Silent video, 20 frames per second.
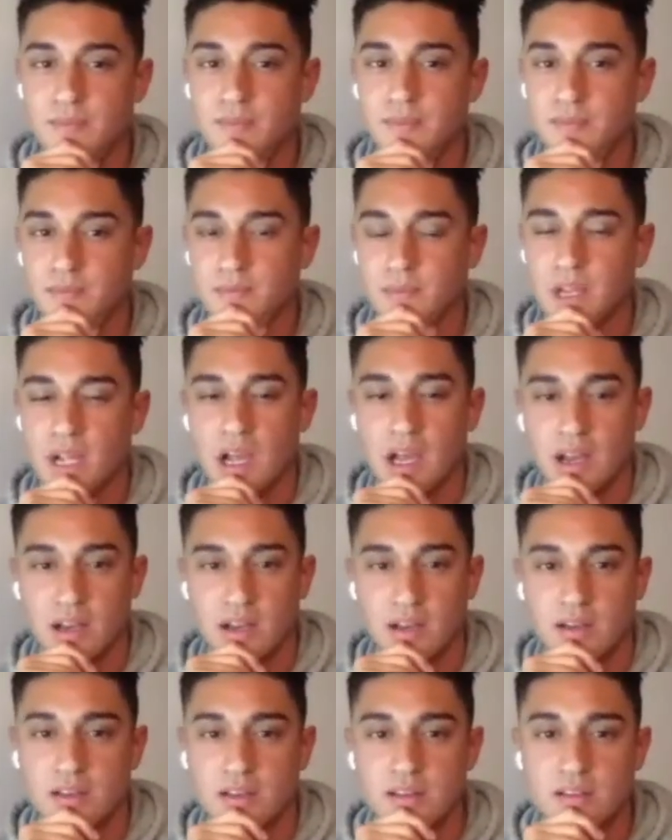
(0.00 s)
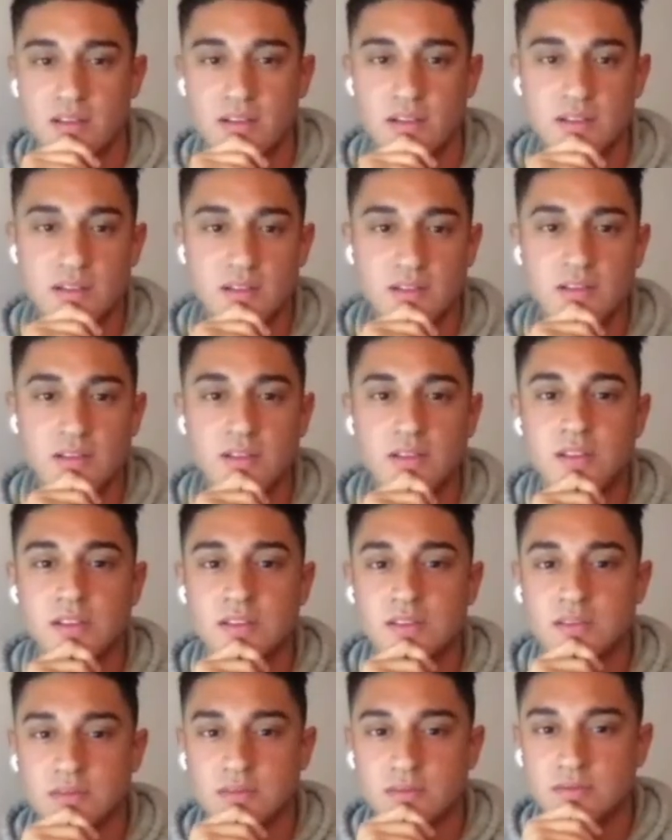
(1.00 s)
just got to get you in the right
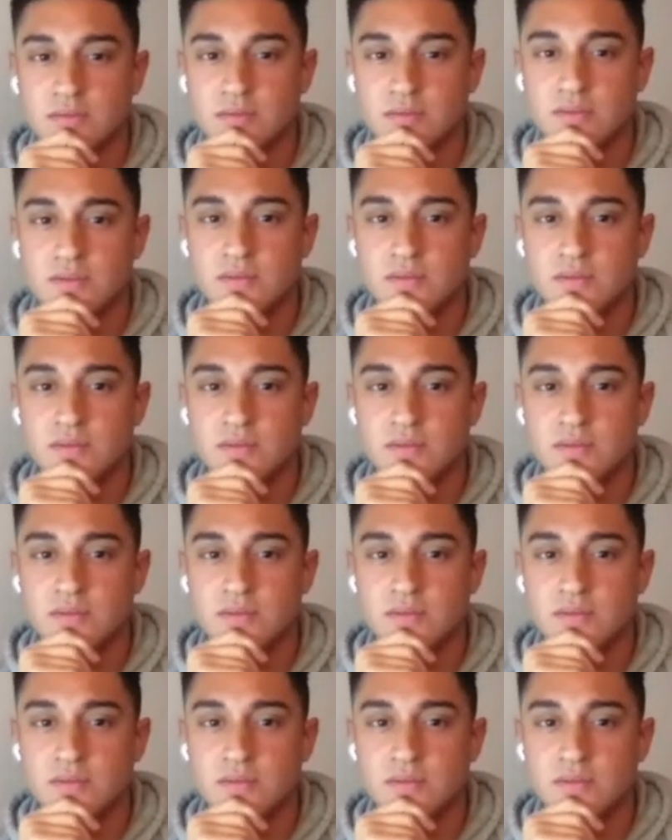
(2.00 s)
vehicle to get where you